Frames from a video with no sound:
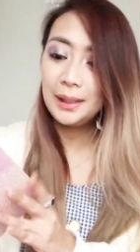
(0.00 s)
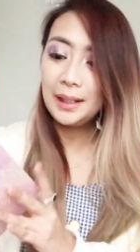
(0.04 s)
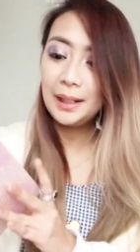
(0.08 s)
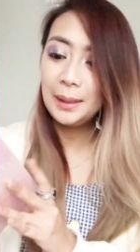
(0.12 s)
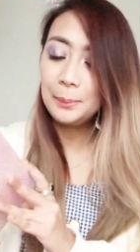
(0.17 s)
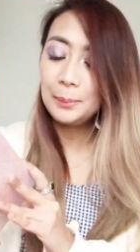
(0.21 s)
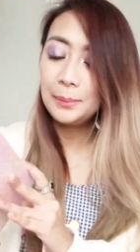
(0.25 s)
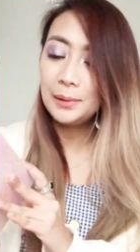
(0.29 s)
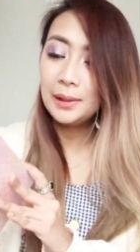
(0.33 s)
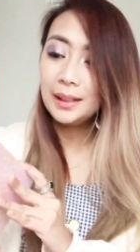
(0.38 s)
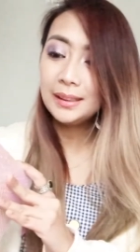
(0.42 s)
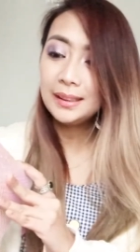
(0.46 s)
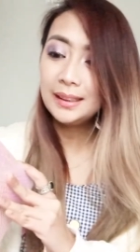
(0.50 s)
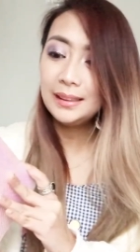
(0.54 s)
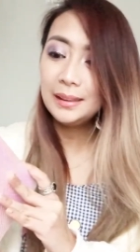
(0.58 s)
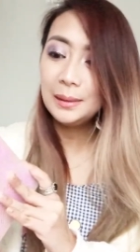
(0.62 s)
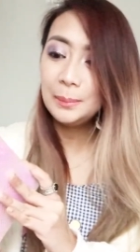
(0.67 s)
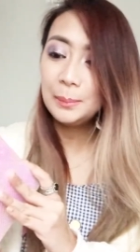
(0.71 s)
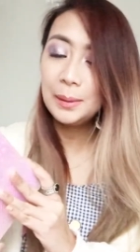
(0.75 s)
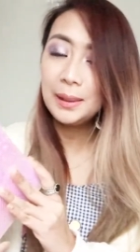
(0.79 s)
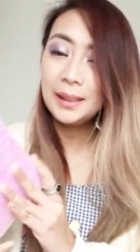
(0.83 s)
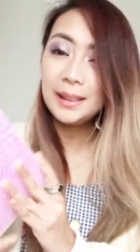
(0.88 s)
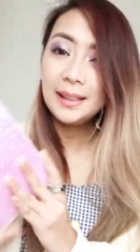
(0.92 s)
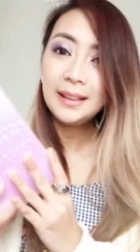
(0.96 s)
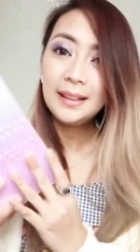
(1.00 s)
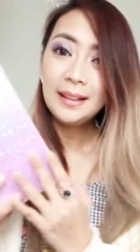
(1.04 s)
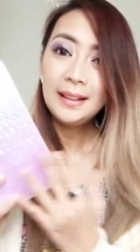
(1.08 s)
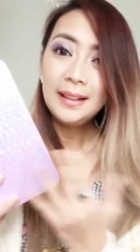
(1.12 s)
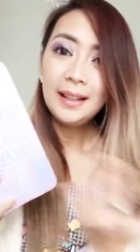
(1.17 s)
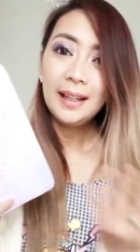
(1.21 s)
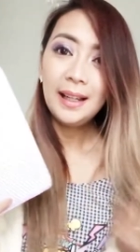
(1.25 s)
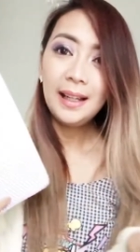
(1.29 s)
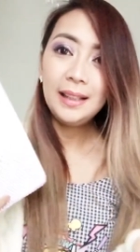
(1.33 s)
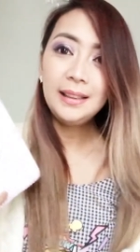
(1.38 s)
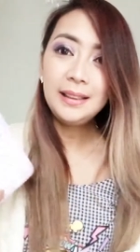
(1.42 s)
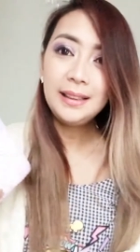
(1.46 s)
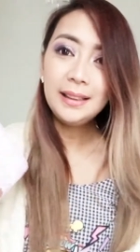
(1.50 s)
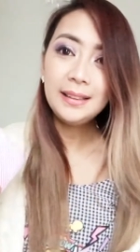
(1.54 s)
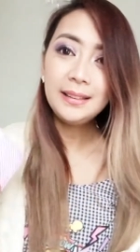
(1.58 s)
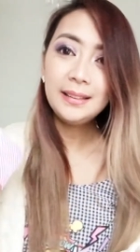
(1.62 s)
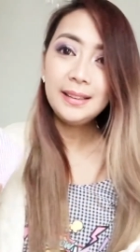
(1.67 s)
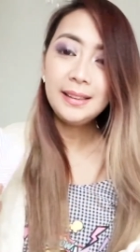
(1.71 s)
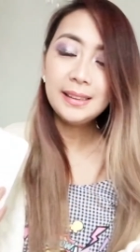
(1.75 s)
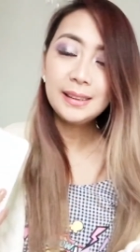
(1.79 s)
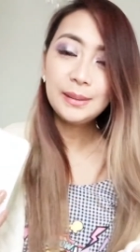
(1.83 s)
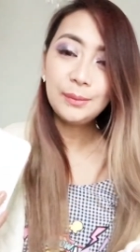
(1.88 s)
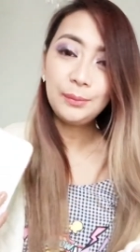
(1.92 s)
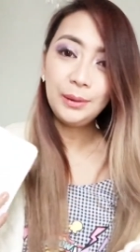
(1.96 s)
I'm not gonna be editing
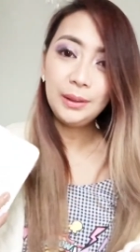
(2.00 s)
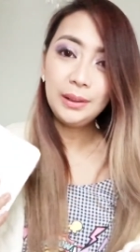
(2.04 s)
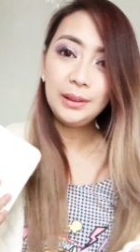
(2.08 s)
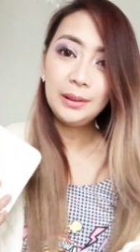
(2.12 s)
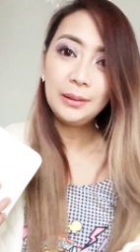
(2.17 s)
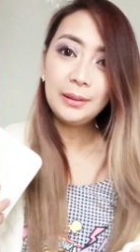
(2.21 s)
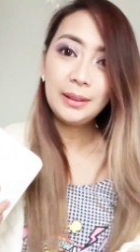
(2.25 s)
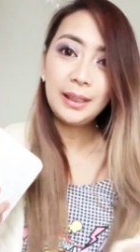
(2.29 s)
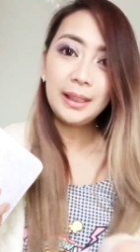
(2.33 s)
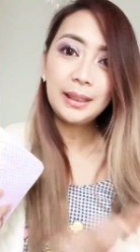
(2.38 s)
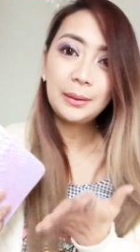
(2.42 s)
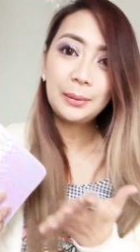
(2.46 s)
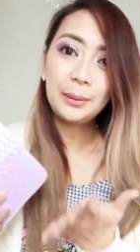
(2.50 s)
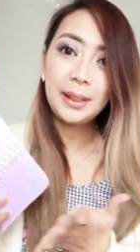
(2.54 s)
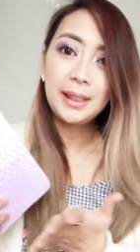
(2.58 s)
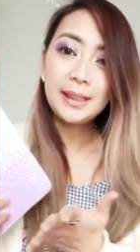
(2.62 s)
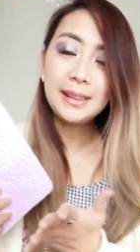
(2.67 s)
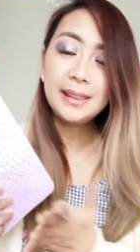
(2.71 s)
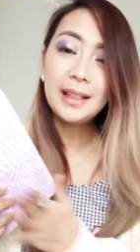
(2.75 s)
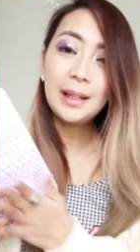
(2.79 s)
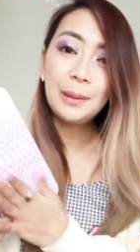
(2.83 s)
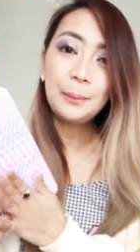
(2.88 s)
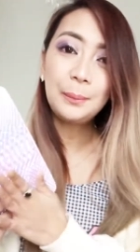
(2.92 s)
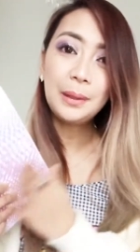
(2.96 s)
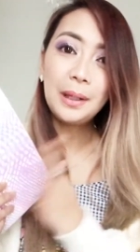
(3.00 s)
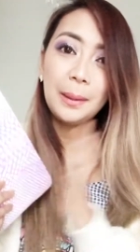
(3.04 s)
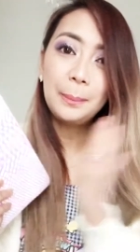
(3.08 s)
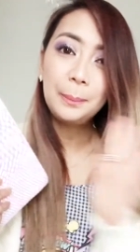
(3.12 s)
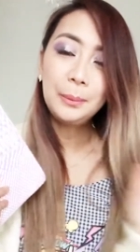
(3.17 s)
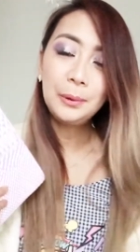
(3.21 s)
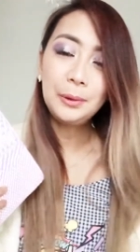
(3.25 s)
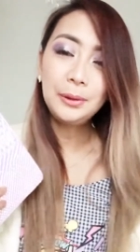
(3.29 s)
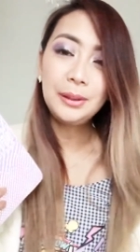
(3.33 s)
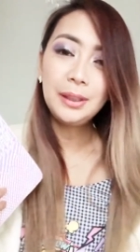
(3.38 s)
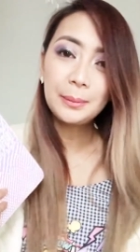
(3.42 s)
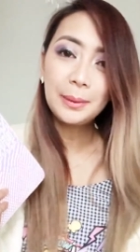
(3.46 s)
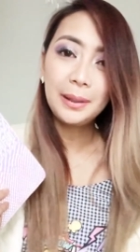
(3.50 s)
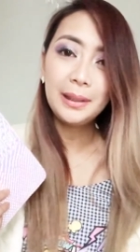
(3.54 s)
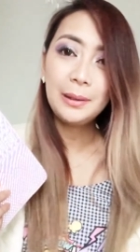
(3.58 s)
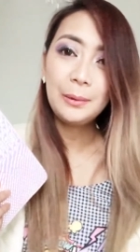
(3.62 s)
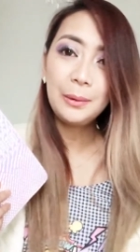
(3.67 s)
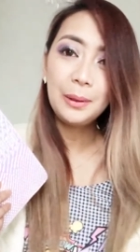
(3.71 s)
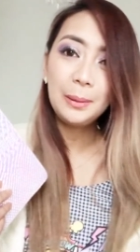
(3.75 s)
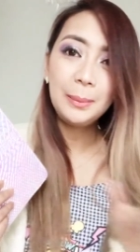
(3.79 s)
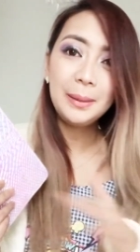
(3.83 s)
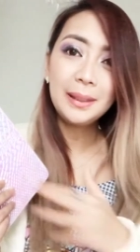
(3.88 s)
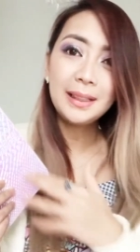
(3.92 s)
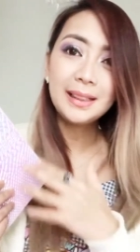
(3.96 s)
this video like crazy. I will upload it right
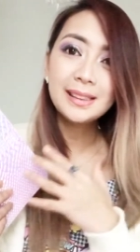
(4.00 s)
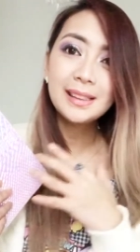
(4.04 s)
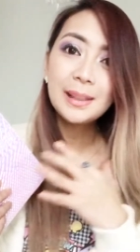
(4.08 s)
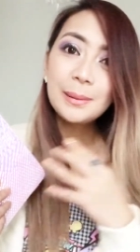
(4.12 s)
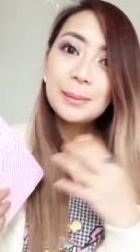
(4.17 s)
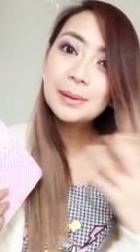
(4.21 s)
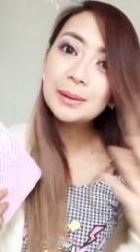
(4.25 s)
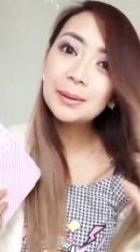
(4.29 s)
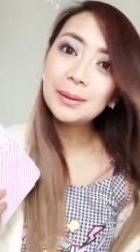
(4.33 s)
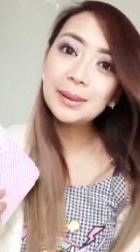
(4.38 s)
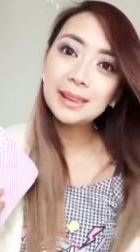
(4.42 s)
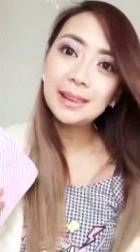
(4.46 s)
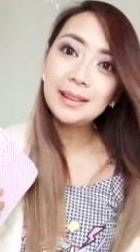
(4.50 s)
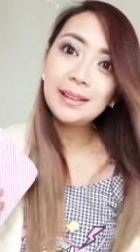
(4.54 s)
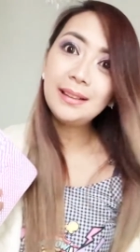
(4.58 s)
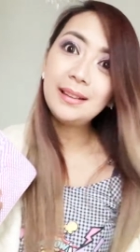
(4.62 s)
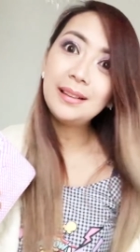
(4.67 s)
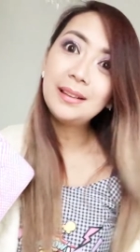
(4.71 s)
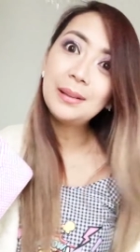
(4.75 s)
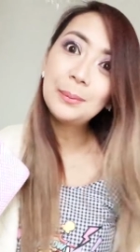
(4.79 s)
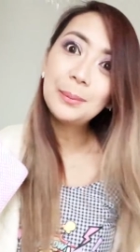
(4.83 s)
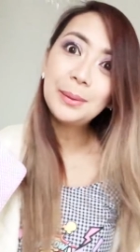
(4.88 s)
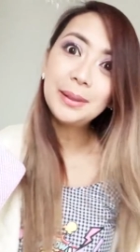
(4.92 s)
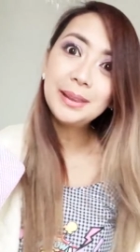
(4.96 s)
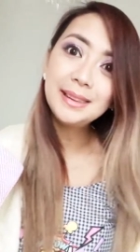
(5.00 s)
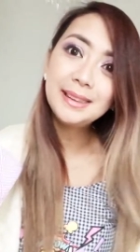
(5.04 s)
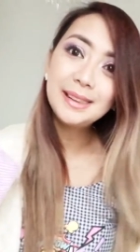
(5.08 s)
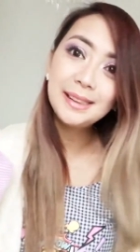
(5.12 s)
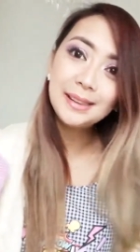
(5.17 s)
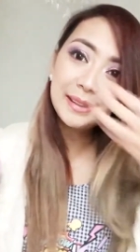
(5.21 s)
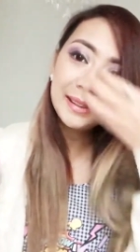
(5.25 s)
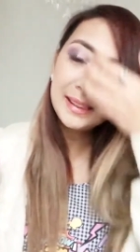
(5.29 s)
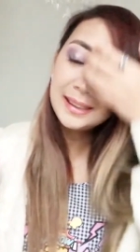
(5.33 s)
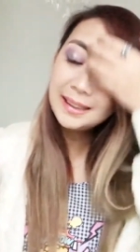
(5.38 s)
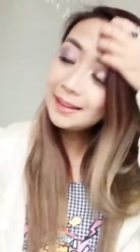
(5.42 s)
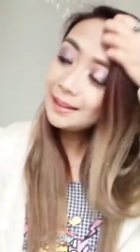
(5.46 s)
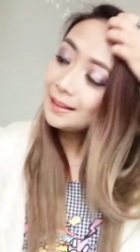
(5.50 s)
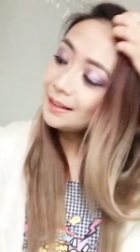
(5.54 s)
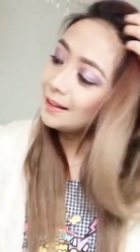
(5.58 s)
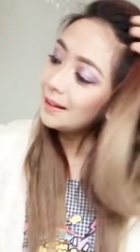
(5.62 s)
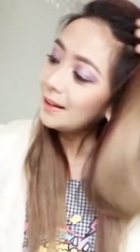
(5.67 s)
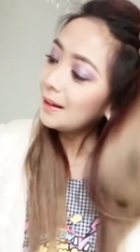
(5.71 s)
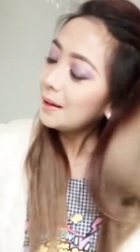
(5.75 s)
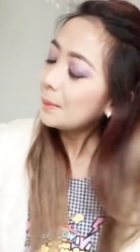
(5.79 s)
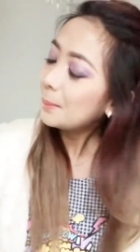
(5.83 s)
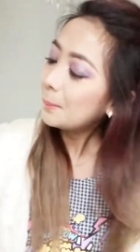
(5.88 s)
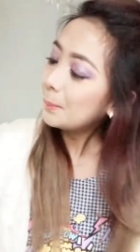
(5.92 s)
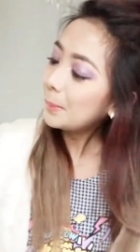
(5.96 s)
away because I'm so excited and I wanted to see
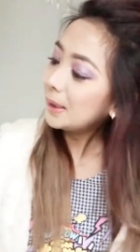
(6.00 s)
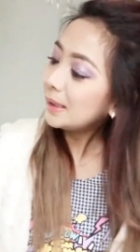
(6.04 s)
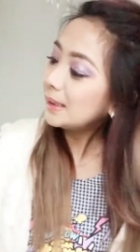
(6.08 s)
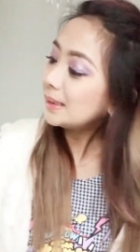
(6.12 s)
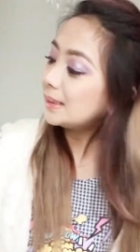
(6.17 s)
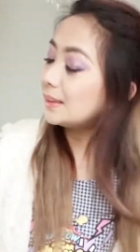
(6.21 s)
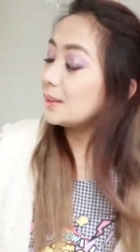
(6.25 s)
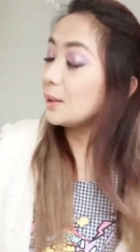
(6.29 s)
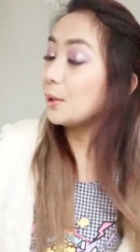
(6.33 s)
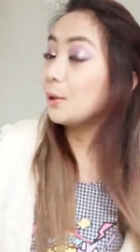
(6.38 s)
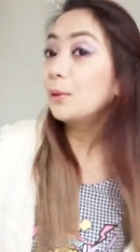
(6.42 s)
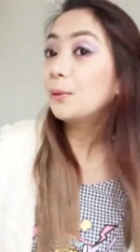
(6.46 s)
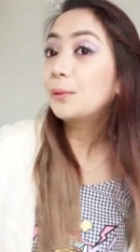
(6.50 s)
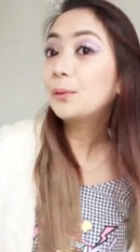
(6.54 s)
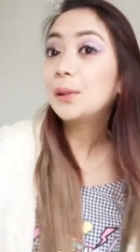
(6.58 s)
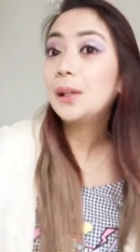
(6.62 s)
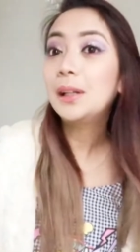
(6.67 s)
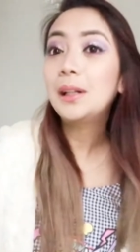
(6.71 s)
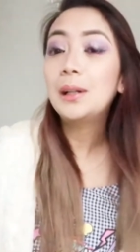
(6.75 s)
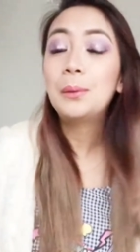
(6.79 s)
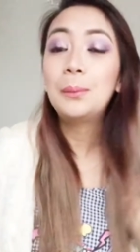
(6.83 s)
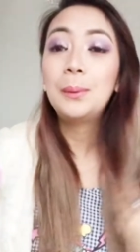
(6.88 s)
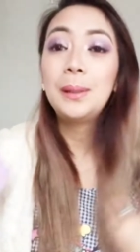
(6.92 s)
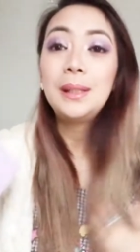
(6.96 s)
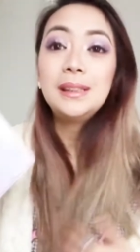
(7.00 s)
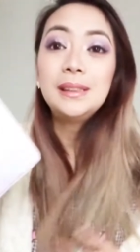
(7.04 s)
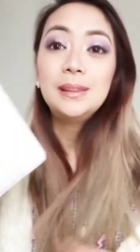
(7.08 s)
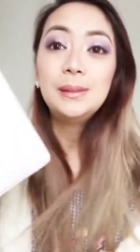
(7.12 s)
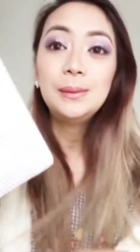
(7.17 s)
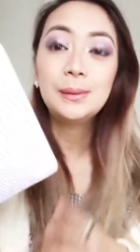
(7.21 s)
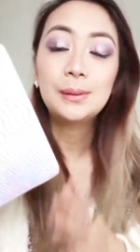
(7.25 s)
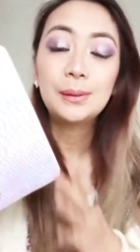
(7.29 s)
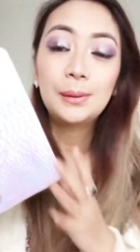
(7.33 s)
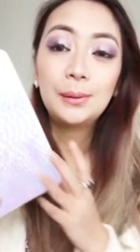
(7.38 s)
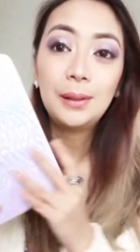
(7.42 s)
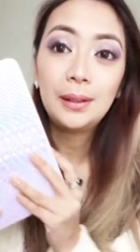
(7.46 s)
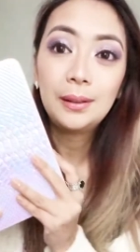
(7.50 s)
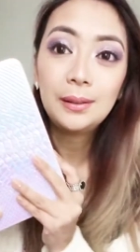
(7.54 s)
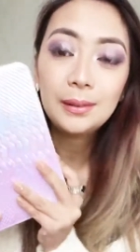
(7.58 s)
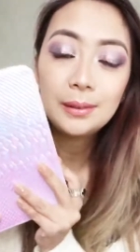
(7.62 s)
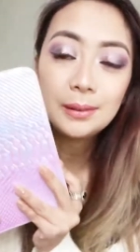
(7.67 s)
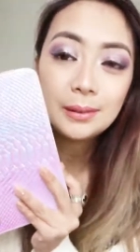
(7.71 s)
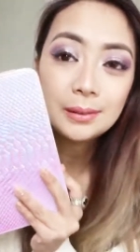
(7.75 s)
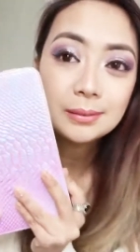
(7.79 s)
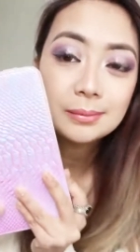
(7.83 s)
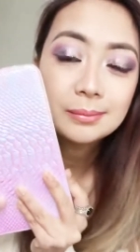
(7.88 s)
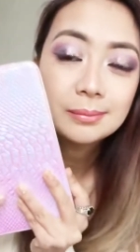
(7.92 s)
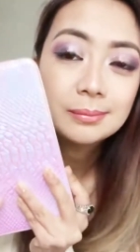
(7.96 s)
myself right away too. So there you
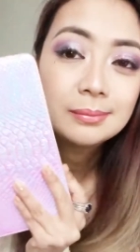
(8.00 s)
go.